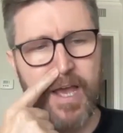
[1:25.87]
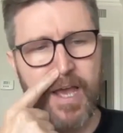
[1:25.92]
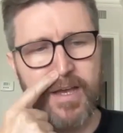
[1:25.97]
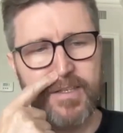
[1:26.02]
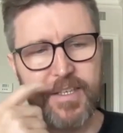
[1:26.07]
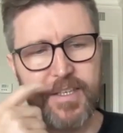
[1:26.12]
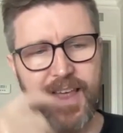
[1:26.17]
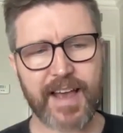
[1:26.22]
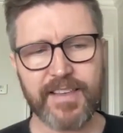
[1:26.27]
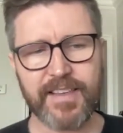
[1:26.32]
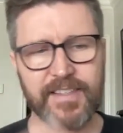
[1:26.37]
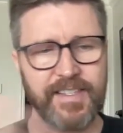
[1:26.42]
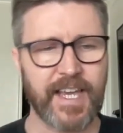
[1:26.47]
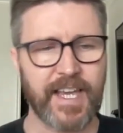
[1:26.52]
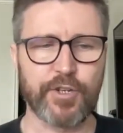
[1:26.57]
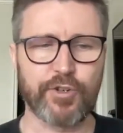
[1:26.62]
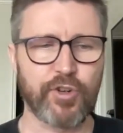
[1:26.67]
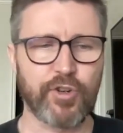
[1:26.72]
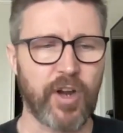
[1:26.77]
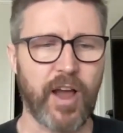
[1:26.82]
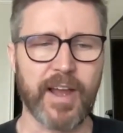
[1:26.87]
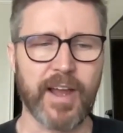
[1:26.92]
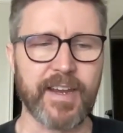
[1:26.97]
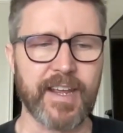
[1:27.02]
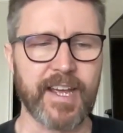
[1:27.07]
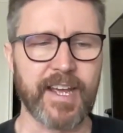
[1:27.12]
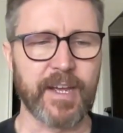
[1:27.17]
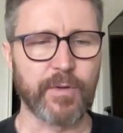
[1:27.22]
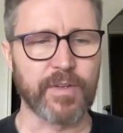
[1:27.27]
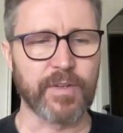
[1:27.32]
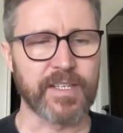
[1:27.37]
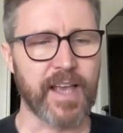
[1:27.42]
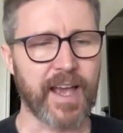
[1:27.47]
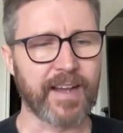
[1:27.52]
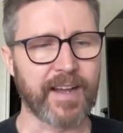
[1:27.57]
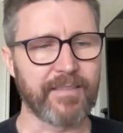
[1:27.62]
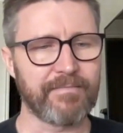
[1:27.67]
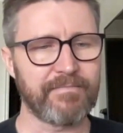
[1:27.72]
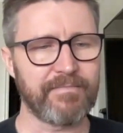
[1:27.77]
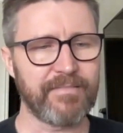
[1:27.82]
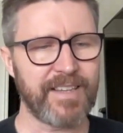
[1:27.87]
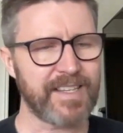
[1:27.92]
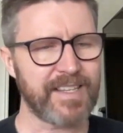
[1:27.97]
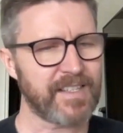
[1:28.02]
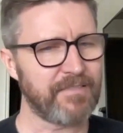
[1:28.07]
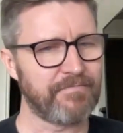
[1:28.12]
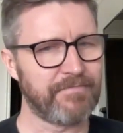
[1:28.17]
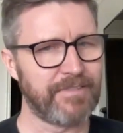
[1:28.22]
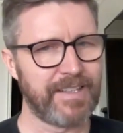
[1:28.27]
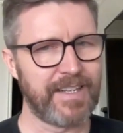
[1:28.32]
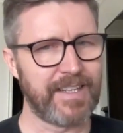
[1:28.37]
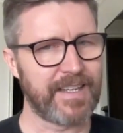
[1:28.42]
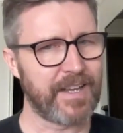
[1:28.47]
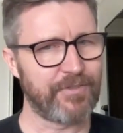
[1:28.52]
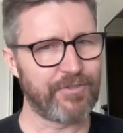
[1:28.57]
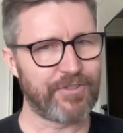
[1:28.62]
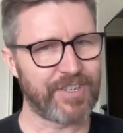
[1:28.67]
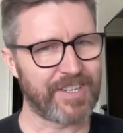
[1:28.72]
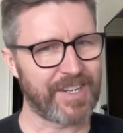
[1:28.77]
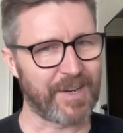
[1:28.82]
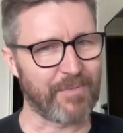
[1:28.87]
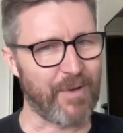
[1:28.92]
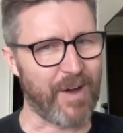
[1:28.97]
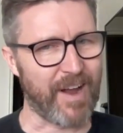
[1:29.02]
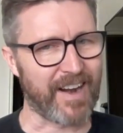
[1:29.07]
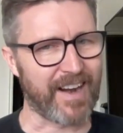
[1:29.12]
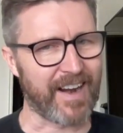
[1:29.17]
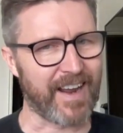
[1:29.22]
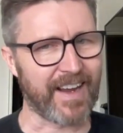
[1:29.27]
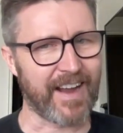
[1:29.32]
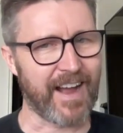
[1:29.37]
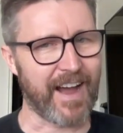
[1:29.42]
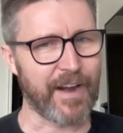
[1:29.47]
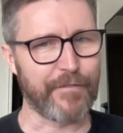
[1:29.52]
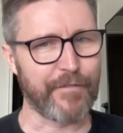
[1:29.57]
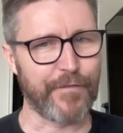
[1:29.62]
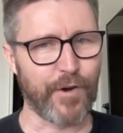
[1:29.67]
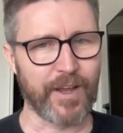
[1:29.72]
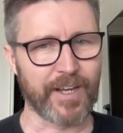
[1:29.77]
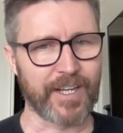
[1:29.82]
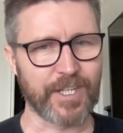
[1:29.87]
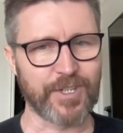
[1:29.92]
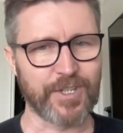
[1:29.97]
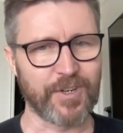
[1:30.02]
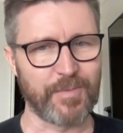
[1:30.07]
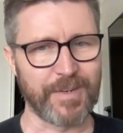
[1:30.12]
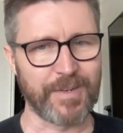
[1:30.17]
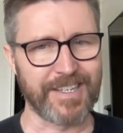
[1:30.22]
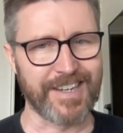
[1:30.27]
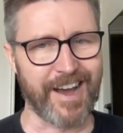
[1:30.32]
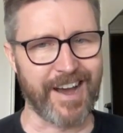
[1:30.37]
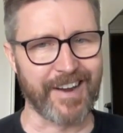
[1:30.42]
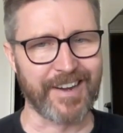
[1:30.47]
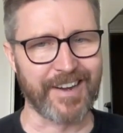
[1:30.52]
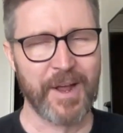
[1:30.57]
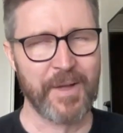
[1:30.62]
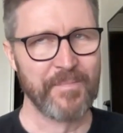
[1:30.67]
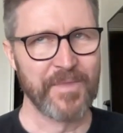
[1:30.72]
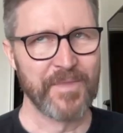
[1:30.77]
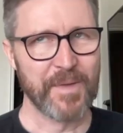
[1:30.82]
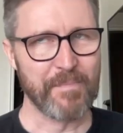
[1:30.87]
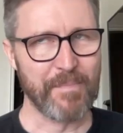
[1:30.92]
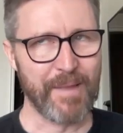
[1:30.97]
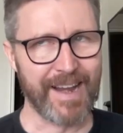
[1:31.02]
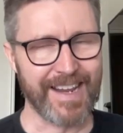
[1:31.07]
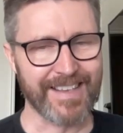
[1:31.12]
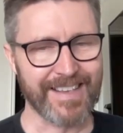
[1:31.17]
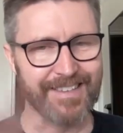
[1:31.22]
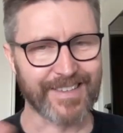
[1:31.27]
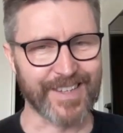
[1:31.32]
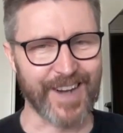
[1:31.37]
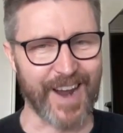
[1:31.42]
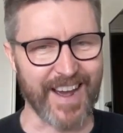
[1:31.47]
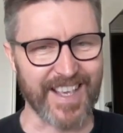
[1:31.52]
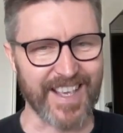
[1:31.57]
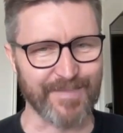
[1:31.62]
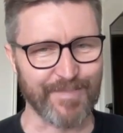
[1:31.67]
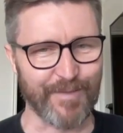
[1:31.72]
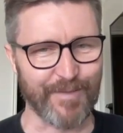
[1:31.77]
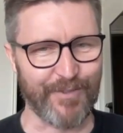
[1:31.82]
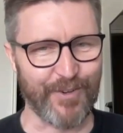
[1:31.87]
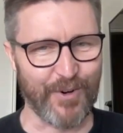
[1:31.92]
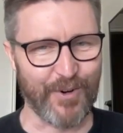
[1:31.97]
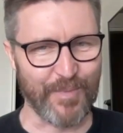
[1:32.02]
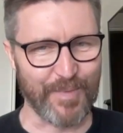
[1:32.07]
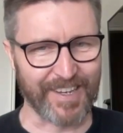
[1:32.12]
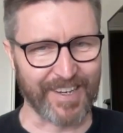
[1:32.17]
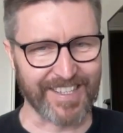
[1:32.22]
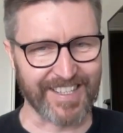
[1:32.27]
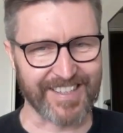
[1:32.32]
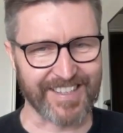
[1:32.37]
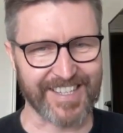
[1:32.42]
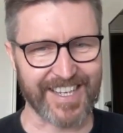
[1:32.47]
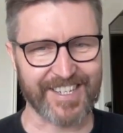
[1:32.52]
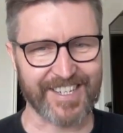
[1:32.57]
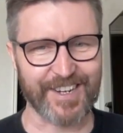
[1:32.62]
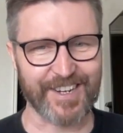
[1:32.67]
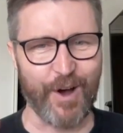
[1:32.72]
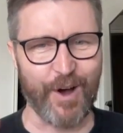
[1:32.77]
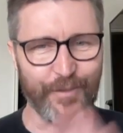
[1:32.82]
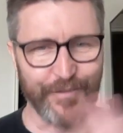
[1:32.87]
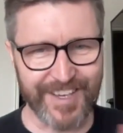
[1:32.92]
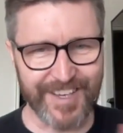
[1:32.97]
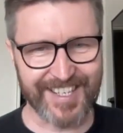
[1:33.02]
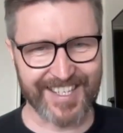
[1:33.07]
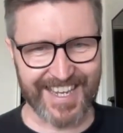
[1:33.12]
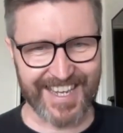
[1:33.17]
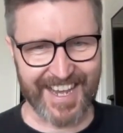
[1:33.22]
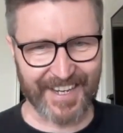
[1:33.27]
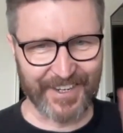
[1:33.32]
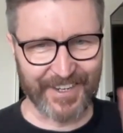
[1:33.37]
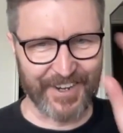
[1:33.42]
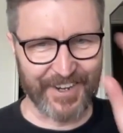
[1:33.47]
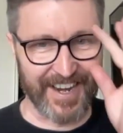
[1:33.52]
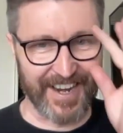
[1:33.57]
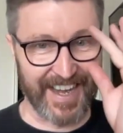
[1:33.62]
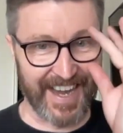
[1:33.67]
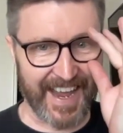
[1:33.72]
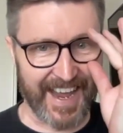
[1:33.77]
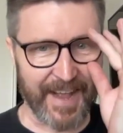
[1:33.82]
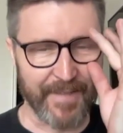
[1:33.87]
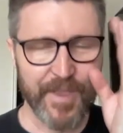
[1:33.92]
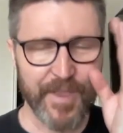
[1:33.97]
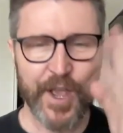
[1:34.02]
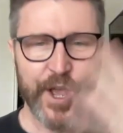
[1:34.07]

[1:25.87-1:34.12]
So that central idea was like, that's a really interesting one. And I kind of feel like it should have been done millions of times before, because it's such obviously a good idea.